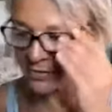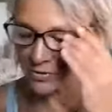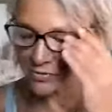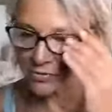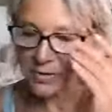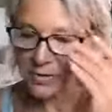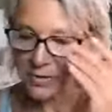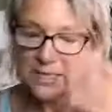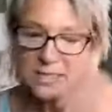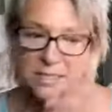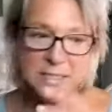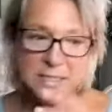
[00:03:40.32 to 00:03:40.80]
a
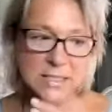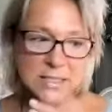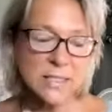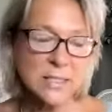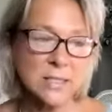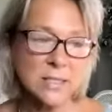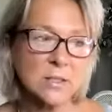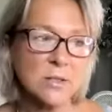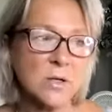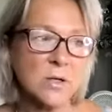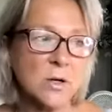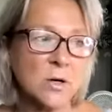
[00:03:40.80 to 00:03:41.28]
great
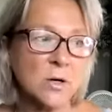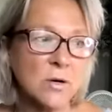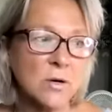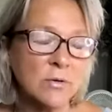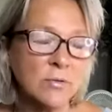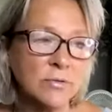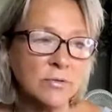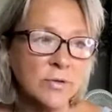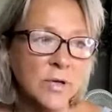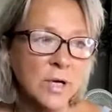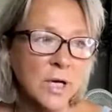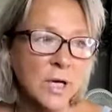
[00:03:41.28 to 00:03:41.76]
deal
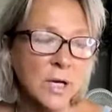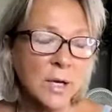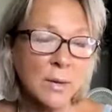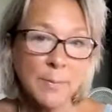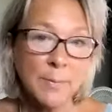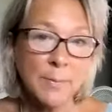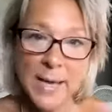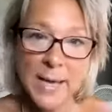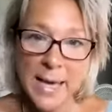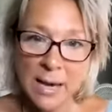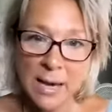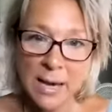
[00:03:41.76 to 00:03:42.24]
of
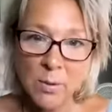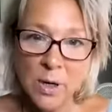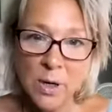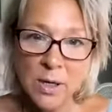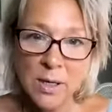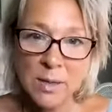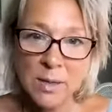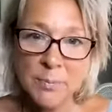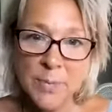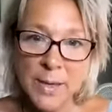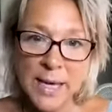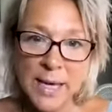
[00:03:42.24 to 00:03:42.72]
power,
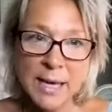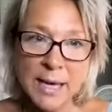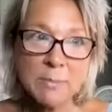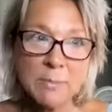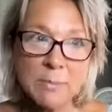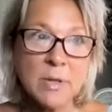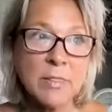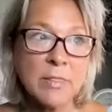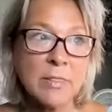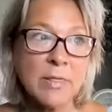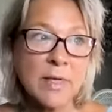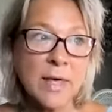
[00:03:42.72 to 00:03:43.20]

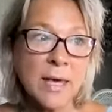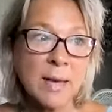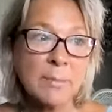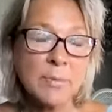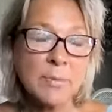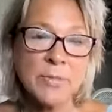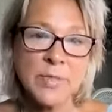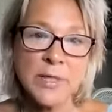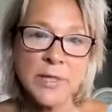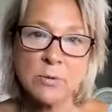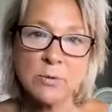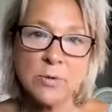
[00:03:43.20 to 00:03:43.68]
empowerment there,
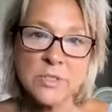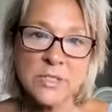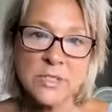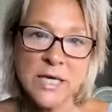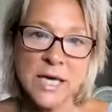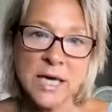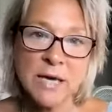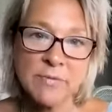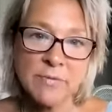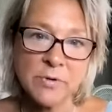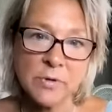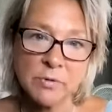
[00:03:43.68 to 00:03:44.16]
but they also
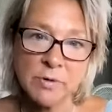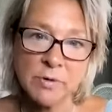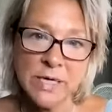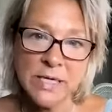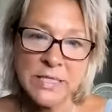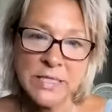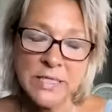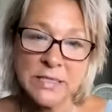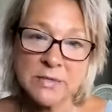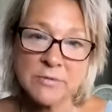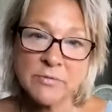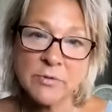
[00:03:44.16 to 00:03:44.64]
have a
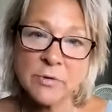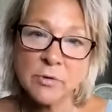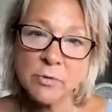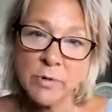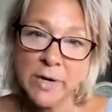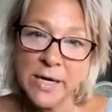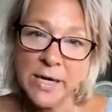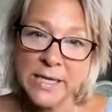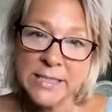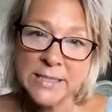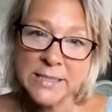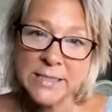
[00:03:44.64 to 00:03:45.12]
great deal of
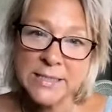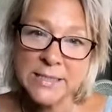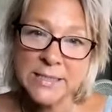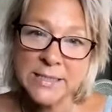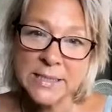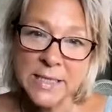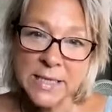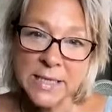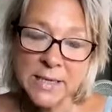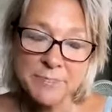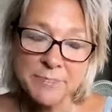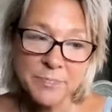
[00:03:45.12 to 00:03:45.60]

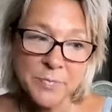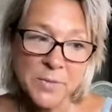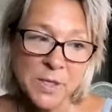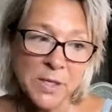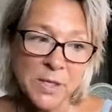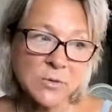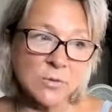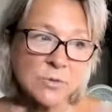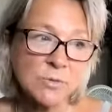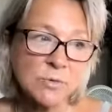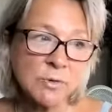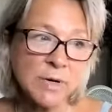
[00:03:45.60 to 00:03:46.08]
grace.
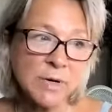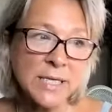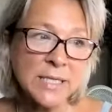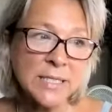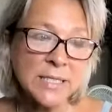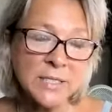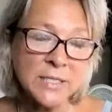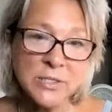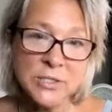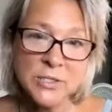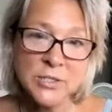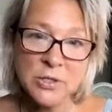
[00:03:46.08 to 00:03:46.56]
And
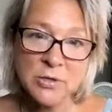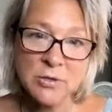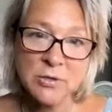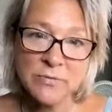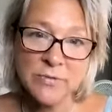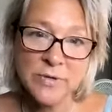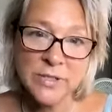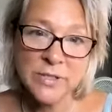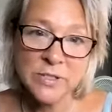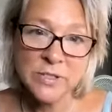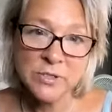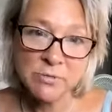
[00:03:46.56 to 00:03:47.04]
grace is the
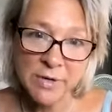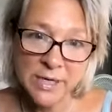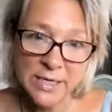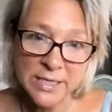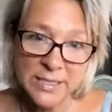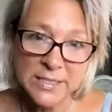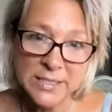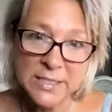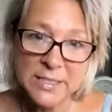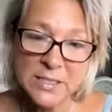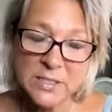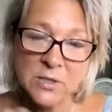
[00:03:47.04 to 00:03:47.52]
universe
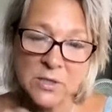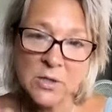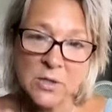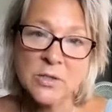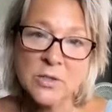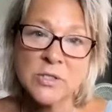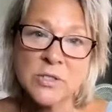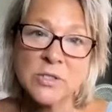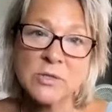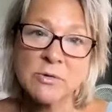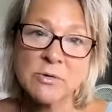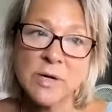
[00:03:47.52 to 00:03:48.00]
grace, it's
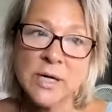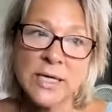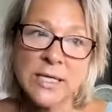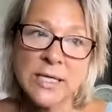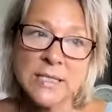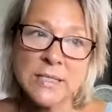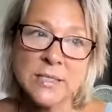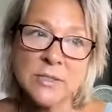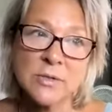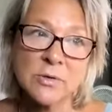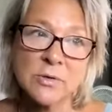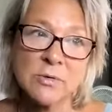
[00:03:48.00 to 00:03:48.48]
God's
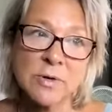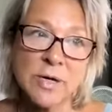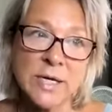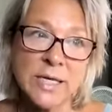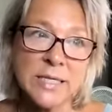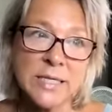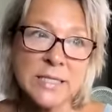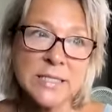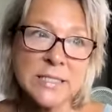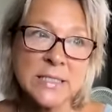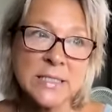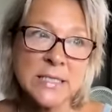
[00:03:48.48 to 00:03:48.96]
grace. And
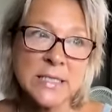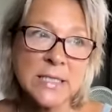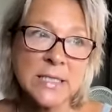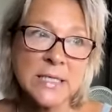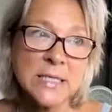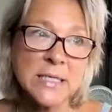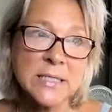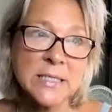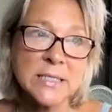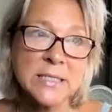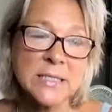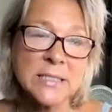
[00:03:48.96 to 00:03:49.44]
grace
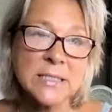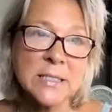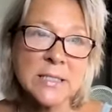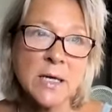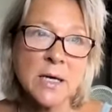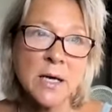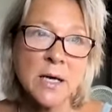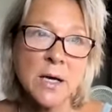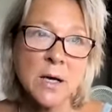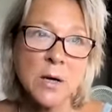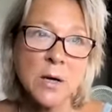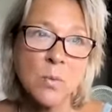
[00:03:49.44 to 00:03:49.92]
is
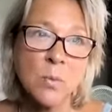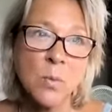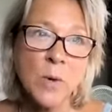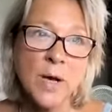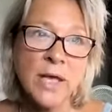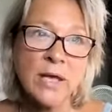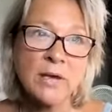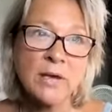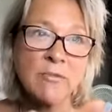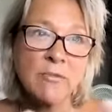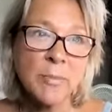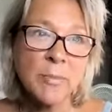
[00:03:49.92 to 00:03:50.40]
a
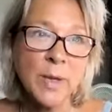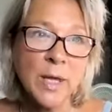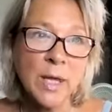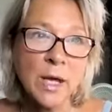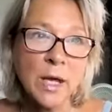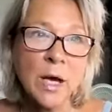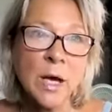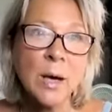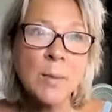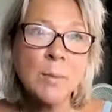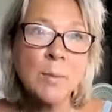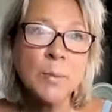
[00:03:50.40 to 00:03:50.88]
way of being
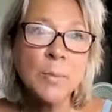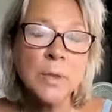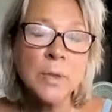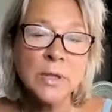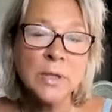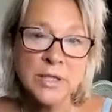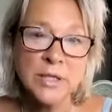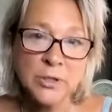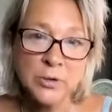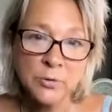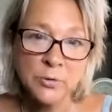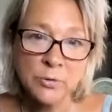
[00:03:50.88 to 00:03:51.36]
humble
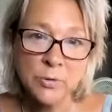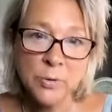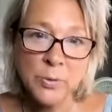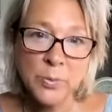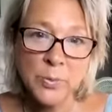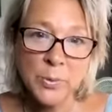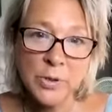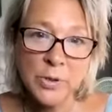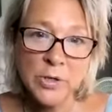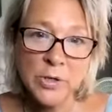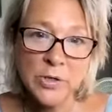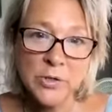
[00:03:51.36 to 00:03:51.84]
in your
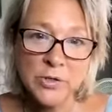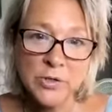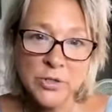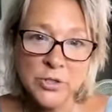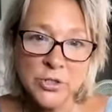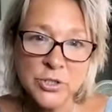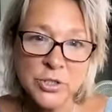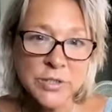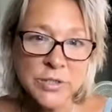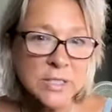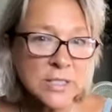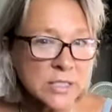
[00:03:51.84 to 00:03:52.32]

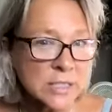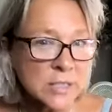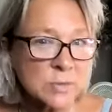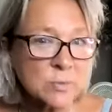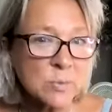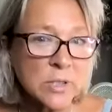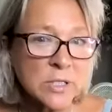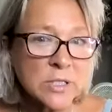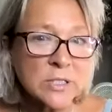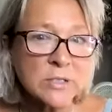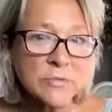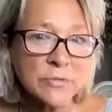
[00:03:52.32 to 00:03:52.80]
approach. And this is
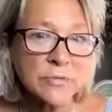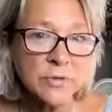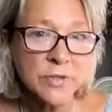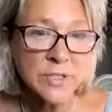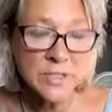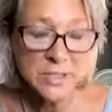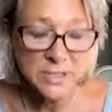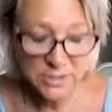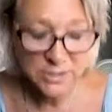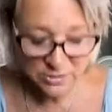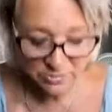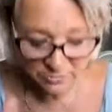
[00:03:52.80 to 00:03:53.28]
wonderful.
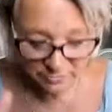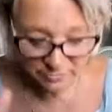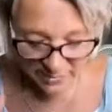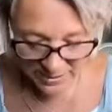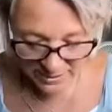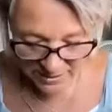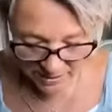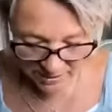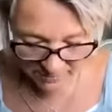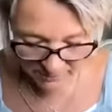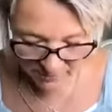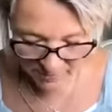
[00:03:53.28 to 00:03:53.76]
This is a
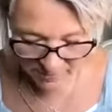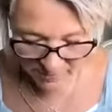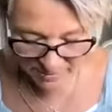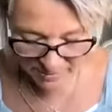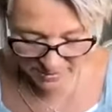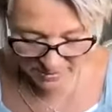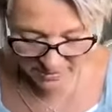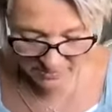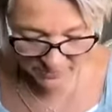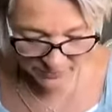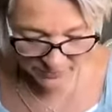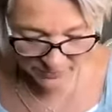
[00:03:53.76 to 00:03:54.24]
really lovely
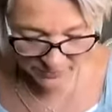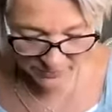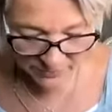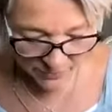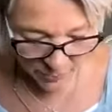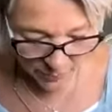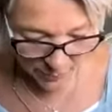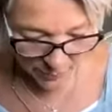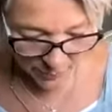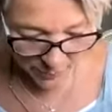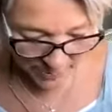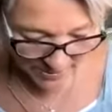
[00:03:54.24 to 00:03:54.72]
reading for
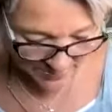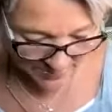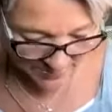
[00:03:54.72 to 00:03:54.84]
you,